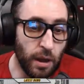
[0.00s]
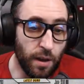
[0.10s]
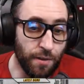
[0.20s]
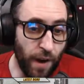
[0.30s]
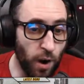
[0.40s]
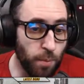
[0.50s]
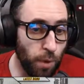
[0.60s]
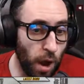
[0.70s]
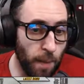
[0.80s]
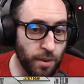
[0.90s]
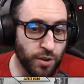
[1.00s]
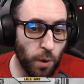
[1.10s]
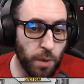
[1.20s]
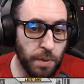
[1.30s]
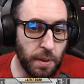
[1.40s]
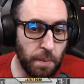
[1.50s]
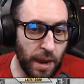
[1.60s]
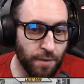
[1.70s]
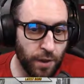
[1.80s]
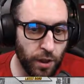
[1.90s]
Vera Brahm is going to be the
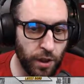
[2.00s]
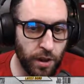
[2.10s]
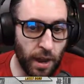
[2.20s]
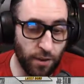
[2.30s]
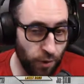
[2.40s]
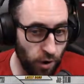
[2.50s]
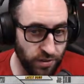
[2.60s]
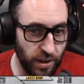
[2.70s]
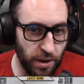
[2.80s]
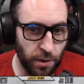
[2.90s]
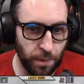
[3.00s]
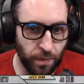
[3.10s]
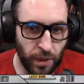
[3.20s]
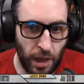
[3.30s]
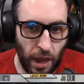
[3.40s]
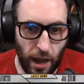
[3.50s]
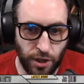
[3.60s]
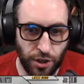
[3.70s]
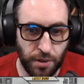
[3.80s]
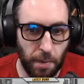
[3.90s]
main villain, as far as I know.
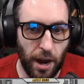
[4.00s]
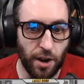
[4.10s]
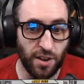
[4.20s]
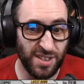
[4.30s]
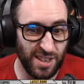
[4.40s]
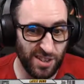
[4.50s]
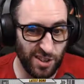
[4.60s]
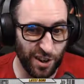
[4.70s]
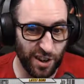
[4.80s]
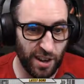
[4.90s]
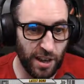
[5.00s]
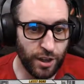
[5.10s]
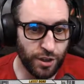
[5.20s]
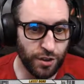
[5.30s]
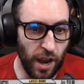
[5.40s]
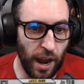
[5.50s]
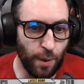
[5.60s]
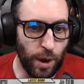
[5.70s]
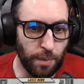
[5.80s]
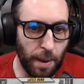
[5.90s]
She's the Monitor's sister. She's a
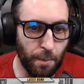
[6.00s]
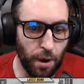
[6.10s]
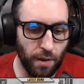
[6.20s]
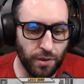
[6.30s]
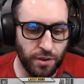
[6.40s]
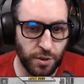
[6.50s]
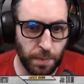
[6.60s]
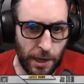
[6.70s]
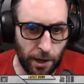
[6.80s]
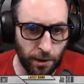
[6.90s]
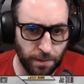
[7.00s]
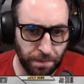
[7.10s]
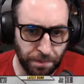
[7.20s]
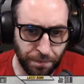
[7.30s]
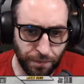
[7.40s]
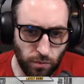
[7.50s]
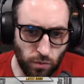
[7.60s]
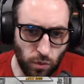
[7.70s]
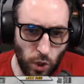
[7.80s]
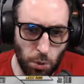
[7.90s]
high-rank member of the Spear,
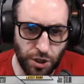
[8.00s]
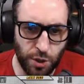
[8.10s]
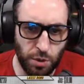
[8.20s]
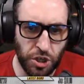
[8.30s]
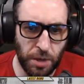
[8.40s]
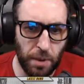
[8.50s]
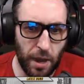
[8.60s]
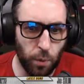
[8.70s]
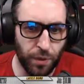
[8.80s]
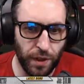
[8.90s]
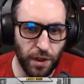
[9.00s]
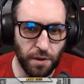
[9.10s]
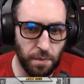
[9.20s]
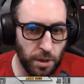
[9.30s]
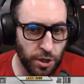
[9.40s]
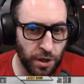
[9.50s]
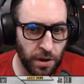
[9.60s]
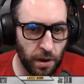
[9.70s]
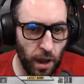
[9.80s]
which is a regime within the Dominion